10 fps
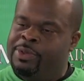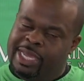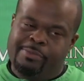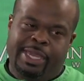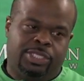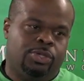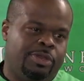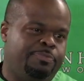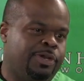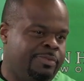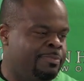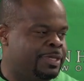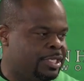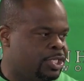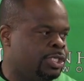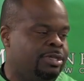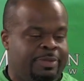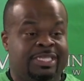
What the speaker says: we got to make sure we put him in position to be